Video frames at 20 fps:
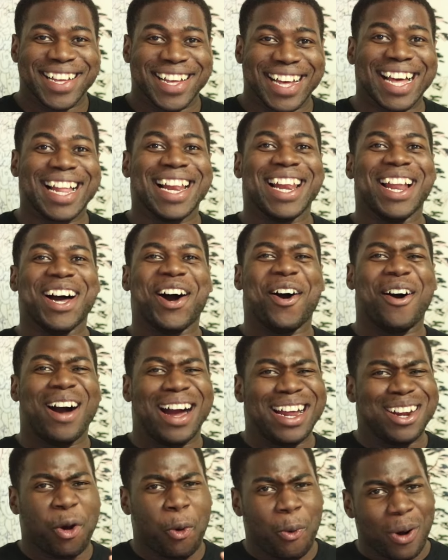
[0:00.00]
Hello
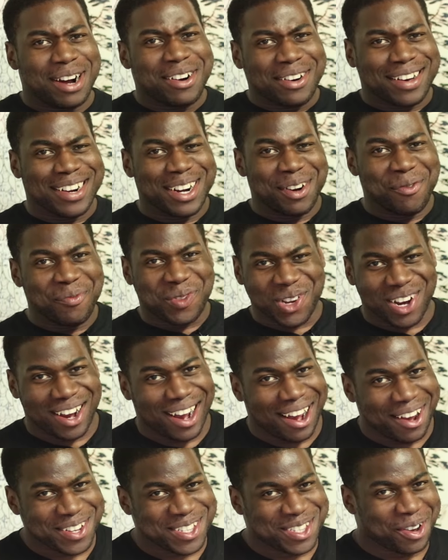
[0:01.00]
and welcome to
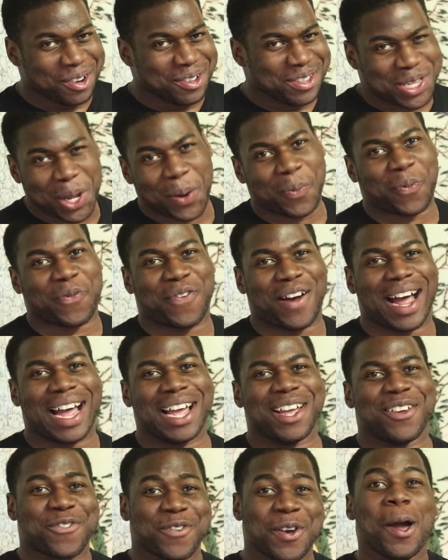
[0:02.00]
Hearthstone Top
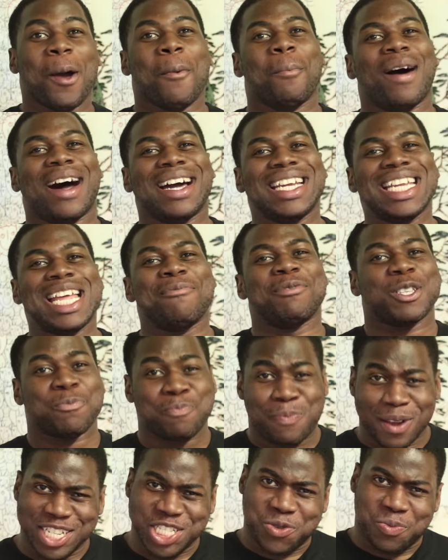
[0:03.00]
5. My name is
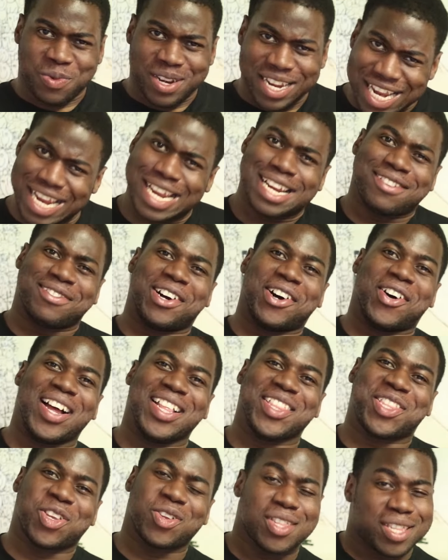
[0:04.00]
Benjamin Hero
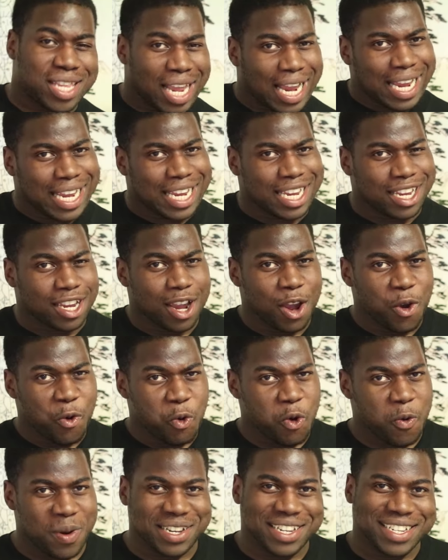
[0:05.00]
and today
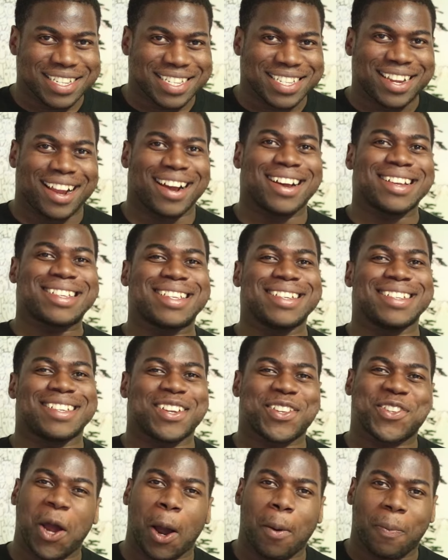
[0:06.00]
we'll be discussing
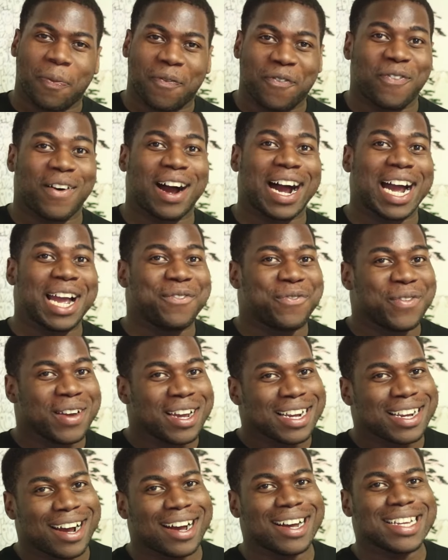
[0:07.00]
the top 5
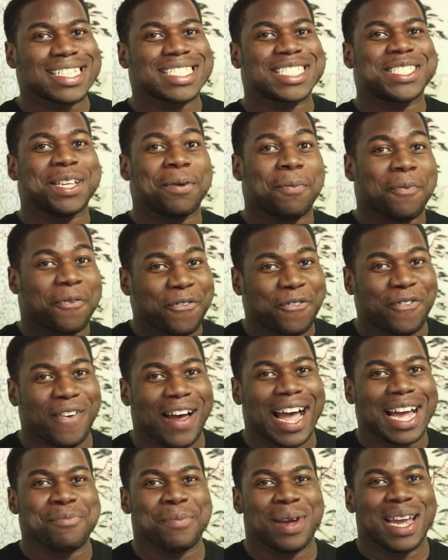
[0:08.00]
custom
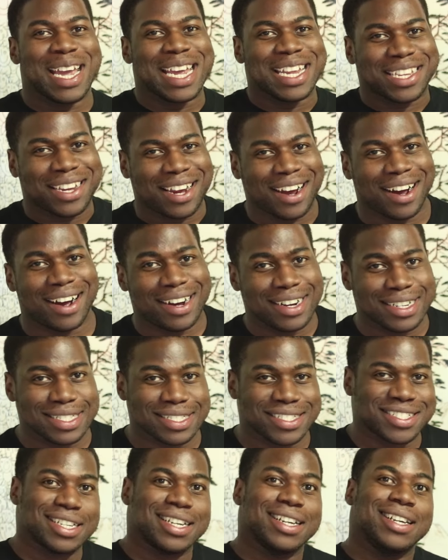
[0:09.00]
fan-made
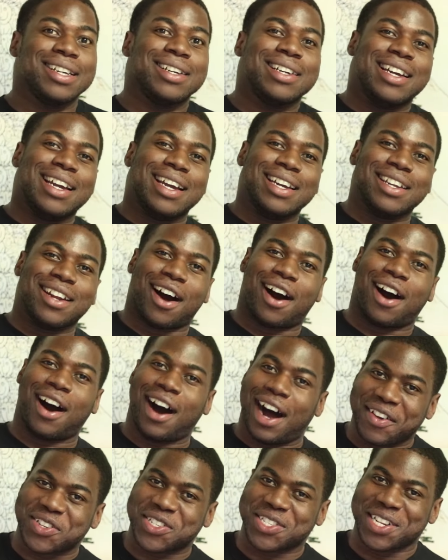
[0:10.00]
cards in
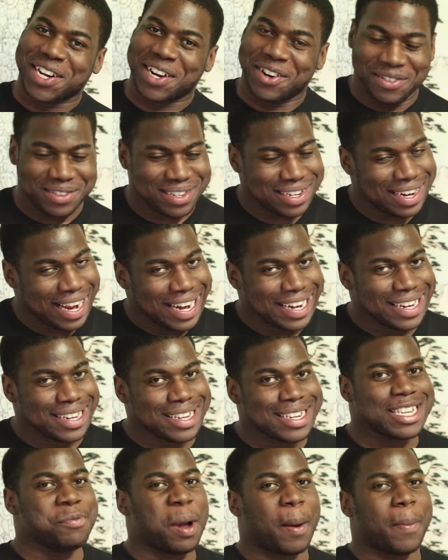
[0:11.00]
Hearthstone.
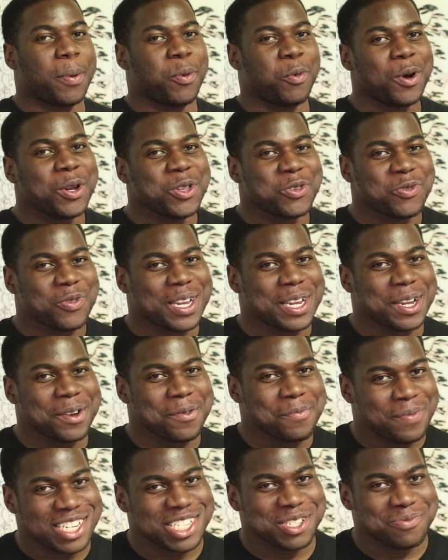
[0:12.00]
And you might be wondering,
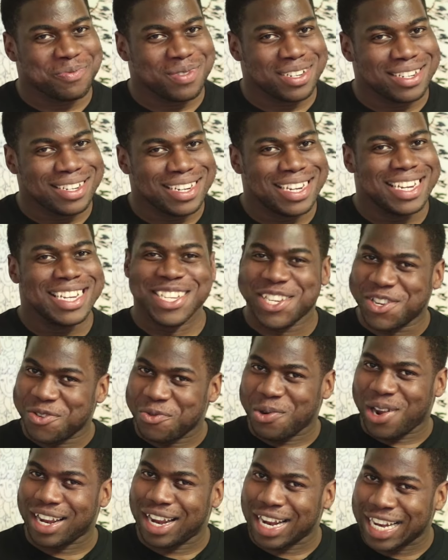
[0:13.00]
Benjamin, you're
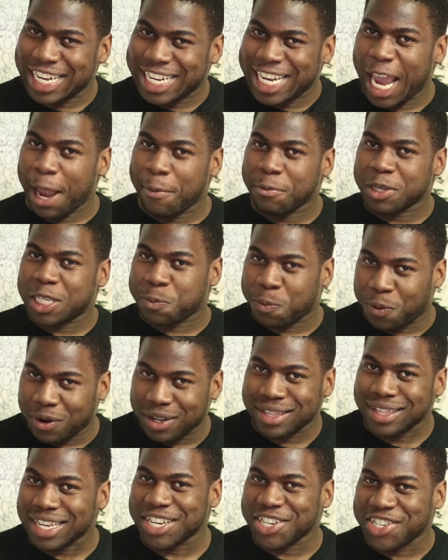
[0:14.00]
wearing a
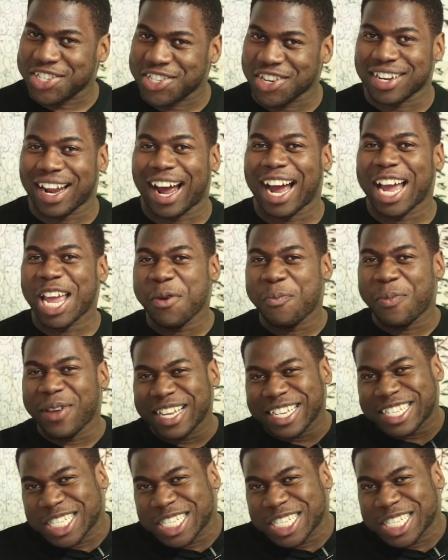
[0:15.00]
GameSpot t-shirt. Are you being